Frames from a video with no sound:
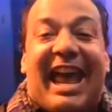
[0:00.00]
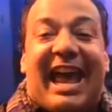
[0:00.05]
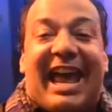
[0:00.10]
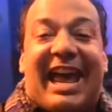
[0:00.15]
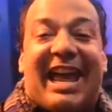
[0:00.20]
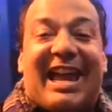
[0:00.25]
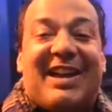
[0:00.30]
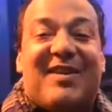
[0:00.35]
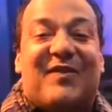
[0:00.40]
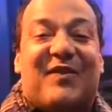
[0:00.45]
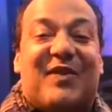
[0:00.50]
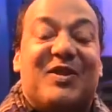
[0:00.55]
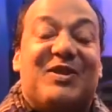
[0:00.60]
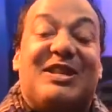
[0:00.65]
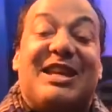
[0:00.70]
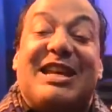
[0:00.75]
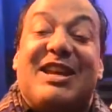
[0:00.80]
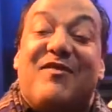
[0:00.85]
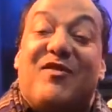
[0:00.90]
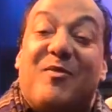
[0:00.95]
And for
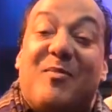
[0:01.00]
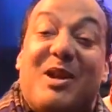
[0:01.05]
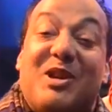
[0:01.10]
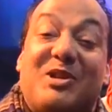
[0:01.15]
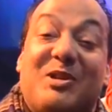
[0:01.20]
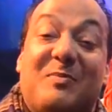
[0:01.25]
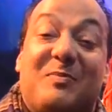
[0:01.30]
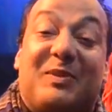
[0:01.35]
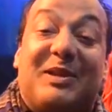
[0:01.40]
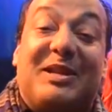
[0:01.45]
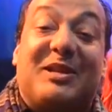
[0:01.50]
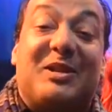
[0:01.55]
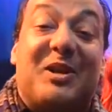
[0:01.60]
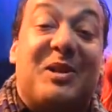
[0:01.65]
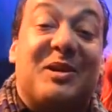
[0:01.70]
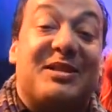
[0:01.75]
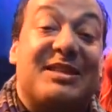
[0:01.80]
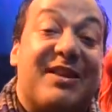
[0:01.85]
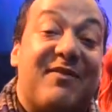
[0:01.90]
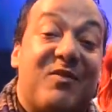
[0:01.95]
ticket information, please
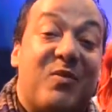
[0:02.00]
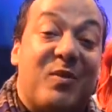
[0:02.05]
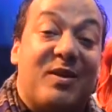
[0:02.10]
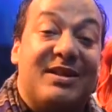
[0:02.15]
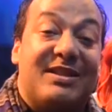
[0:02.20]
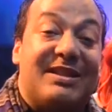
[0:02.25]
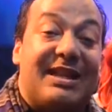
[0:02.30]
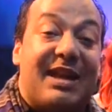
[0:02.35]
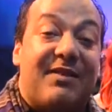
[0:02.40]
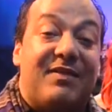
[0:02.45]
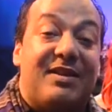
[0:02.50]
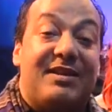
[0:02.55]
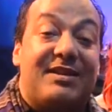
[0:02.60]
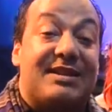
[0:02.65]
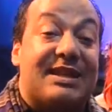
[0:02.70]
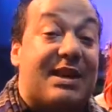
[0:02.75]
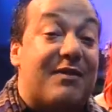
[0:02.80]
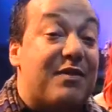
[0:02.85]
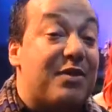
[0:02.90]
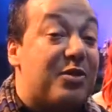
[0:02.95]
call
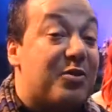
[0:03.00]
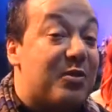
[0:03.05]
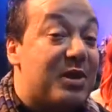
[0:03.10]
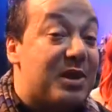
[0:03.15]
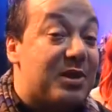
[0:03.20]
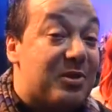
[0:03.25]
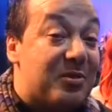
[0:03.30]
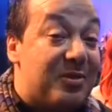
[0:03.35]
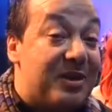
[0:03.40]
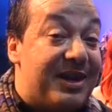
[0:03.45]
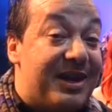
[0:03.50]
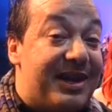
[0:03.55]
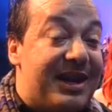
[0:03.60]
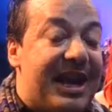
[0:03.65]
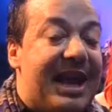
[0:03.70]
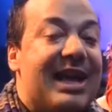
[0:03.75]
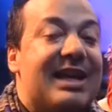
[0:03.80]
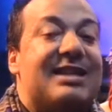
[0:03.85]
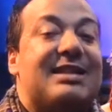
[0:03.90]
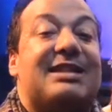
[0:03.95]

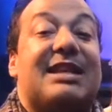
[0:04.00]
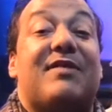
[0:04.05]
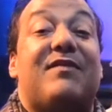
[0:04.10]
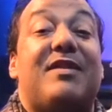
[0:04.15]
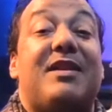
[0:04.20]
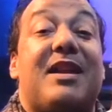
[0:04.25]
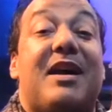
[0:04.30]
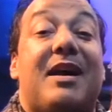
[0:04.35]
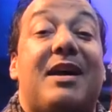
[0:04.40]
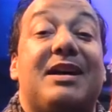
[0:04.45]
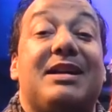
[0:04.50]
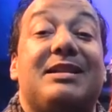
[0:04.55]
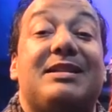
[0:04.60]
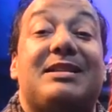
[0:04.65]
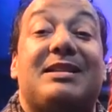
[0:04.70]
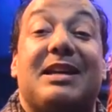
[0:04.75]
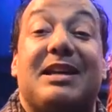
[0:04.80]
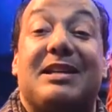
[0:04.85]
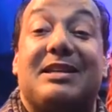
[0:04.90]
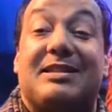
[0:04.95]

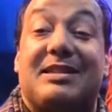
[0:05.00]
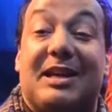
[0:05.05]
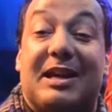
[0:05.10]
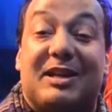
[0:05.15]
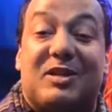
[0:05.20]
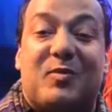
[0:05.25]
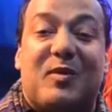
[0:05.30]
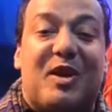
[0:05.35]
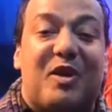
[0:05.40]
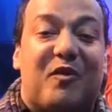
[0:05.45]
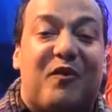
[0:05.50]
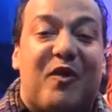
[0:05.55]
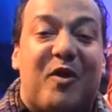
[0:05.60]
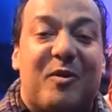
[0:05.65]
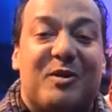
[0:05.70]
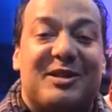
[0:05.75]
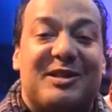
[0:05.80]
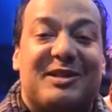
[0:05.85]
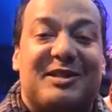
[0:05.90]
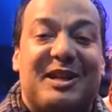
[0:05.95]
717-733-7966. We look
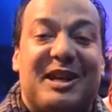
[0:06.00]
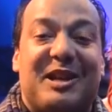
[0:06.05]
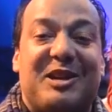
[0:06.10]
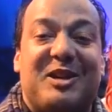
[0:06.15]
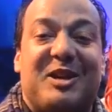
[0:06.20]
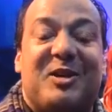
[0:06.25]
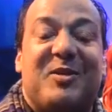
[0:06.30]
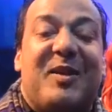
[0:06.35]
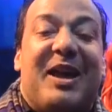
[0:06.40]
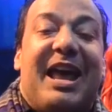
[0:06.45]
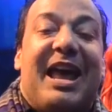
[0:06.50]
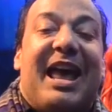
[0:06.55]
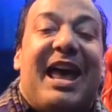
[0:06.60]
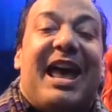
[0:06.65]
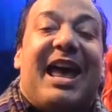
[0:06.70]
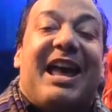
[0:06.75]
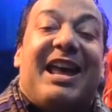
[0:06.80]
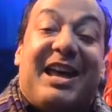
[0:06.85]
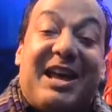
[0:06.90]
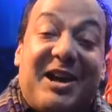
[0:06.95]
forward to seeing you
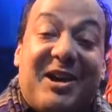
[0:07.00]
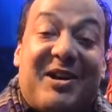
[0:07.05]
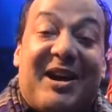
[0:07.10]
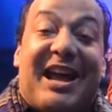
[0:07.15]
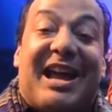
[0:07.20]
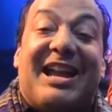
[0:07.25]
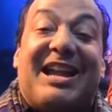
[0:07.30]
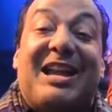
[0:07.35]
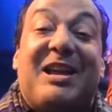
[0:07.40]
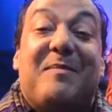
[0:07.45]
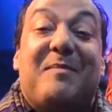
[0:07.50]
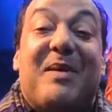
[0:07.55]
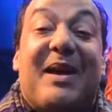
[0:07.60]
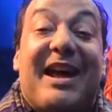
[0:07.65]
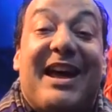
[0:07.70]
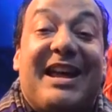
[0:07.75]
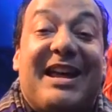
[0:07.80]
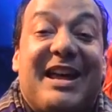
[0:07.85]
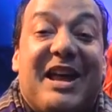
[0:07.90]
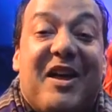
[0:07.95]
here at
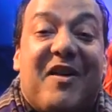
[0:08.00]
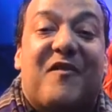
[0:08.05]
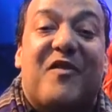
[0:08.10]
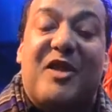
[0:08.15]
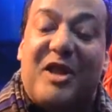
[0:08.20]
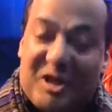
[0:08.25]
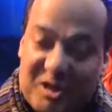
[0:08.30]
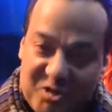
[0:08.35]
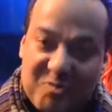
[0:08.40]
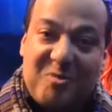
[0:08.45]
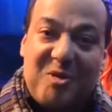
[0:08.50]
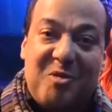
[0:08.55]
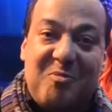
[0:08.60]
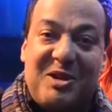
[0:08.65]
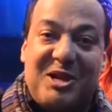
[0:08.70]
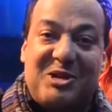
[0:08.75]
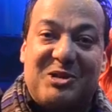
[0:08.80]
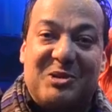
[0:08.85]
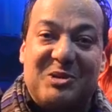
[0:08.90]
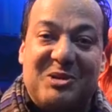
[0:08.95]
EPAC for the Little
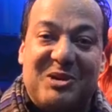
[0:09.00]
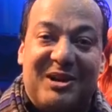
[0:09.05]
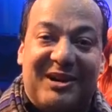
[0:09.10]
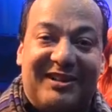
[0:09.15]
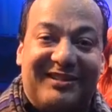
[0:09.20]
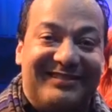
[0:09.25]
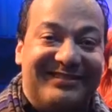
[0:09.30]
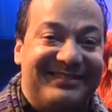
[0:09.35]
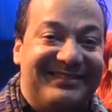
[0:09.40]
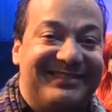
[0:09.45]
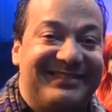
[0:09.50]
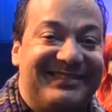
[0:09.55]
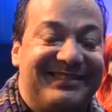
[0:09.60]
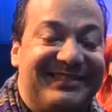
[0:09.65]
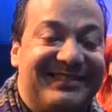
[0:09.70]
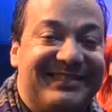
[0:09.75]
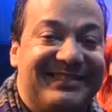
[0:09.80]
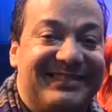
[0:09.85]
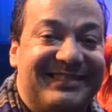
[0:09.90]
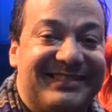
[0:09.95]
Mermaid
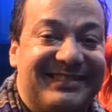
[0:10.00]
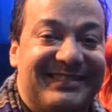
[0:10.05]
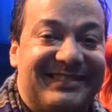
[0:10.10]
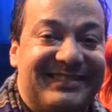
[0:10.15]
Junior.